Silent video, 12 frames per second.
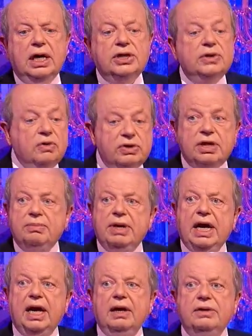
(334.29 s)
sorting
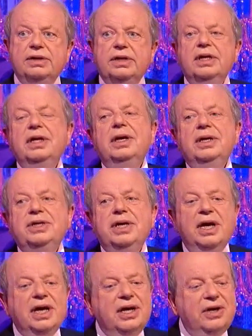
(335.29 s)
me out,
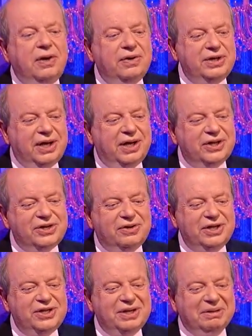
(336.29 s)
turning a non-dancer
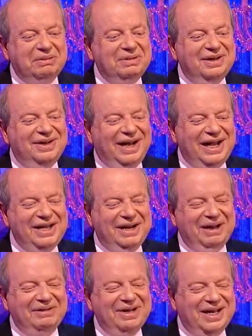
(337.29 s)
into, I don't
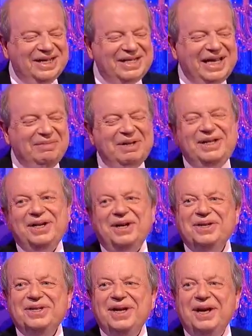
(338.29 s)
know, a
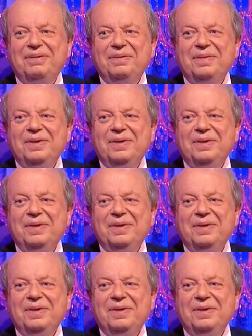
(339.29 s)
semi-dancer.